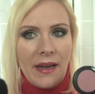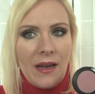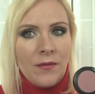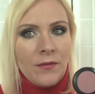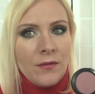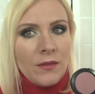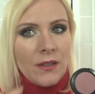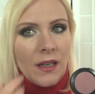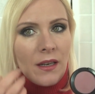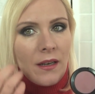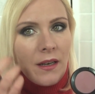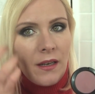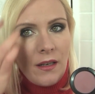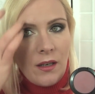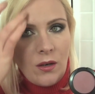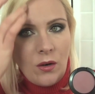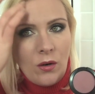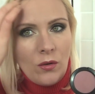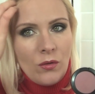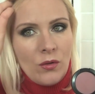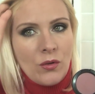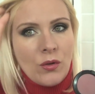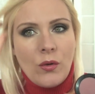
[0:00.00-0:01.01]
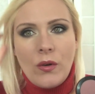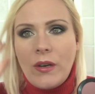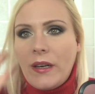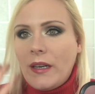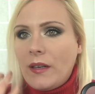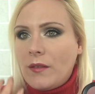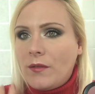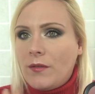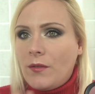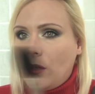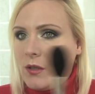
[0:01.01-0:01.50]
I haven't done any
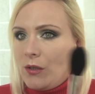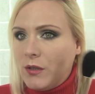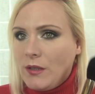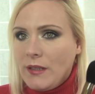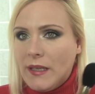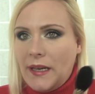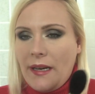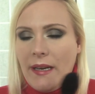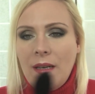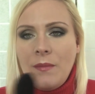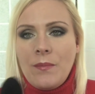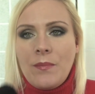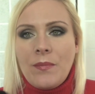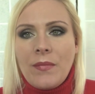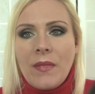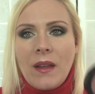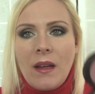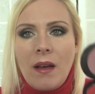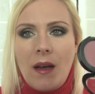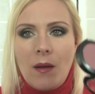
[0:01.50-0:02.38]
contouring for today.